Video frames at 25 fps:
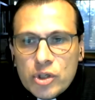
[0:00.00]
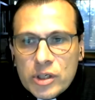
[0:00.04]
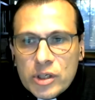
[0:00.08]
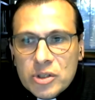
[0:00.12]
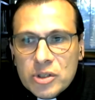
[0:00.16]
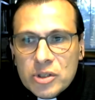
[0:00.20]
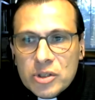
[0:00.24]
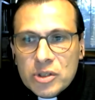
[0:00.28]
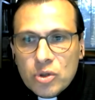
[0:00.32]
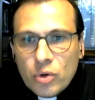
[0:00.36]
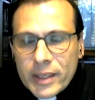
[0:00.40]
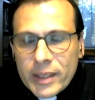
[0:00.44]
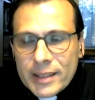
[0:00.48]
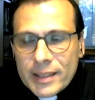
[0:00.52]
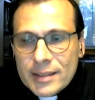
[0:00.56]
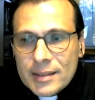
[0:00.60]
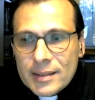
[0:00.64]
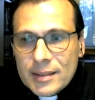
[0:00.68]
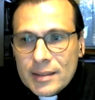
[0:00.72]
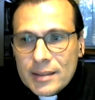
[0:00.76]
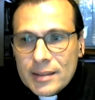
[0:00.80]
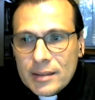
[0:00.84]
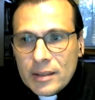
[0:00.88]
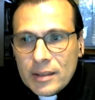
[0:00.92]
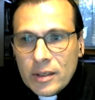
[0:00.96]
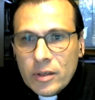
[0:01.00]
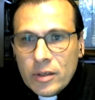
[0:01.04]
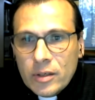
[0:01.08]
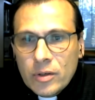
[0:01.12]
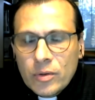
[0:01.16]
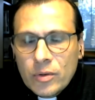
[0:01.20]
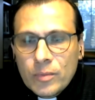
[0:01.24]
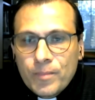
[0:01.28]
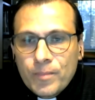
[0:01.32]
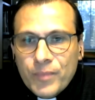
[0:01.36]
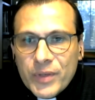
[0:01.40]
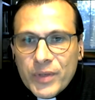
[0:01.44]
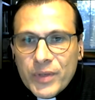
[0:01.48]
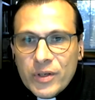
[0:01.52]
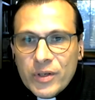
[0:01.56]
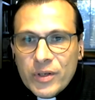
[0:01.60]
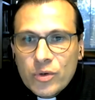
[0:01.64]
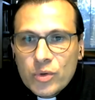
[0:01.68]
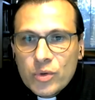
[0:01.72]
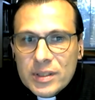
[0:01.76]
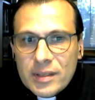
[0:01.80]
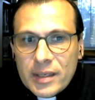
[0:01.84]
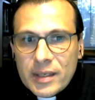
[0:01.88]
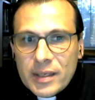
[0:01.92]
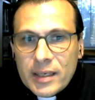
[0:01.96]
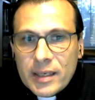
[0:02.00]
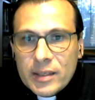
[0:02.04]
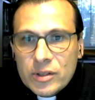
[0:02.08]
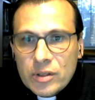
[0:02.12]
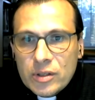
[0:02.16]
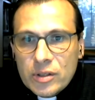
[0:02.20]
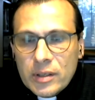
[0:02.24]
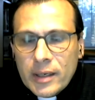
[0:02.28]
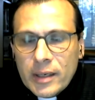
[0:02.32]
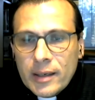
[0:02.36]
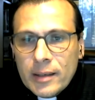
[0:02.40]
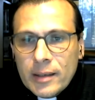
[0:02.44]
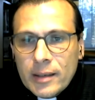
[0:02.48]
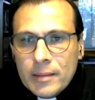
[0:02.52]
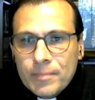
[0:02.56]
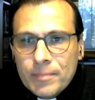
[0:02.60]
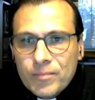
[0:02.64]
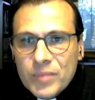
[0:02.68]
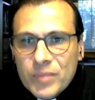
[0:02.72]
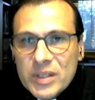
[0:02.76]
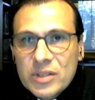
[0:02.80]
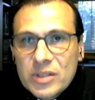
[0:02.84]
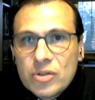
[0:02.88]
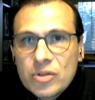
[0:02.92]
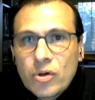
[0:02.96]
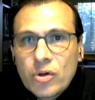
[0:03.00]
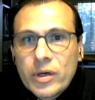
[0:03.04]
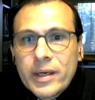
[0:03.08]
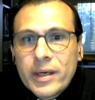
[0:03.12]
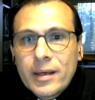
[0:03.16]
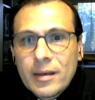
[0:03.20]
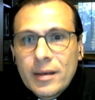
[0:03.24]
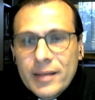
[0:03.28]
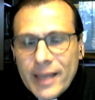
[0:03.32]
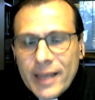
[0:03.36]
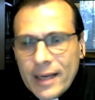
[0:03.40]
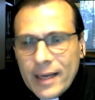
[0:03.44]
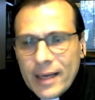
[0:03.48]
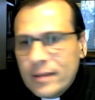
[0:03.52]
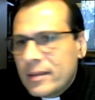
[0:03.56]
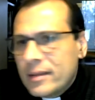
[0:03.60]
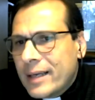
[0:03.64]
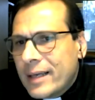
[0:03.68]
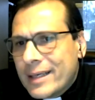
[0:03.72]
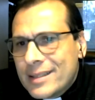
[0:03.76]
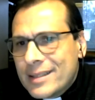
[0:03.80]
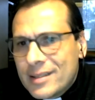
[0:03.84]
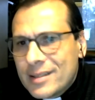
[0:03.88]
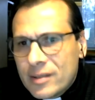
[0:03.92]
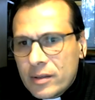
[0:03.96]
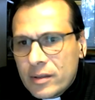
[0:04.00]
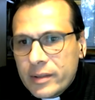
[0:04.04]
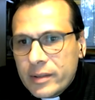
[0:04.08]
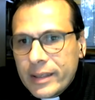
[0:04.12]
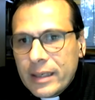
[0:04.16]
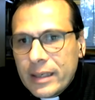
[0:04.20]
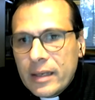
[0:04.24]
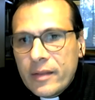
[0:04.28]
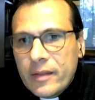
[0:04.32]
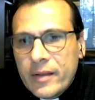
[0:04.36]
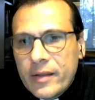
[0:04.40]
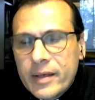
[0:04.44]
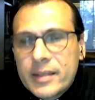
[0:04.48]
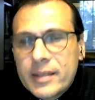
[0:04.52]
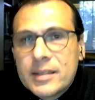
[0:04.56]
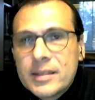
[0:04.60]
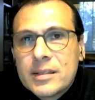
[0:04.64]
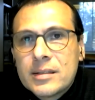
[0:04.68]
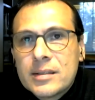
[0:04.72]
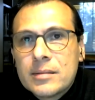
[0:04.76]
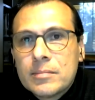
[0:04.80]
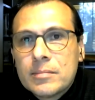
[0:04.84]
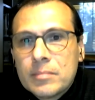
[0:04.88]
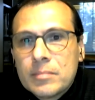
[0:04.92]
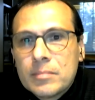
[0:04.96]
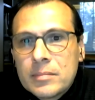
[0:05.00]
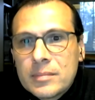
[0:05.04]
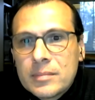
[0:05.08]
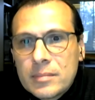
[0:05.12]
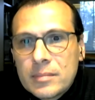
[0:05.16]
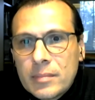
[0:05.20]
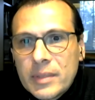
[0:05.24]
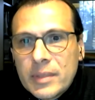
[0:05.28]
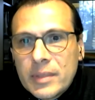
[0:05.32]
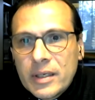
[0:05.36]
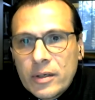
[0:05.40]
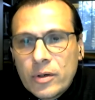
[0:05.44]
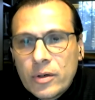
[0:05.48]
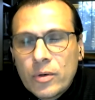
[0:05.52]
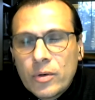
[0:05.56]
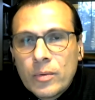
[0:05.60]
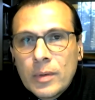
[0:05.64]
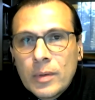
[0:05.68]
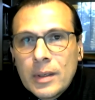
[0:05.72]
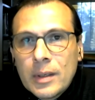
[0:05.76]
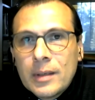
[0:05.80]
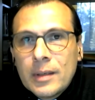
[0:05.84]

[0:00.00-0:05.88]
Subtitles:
historians, you know, use the historical data, and certainly there is, you know,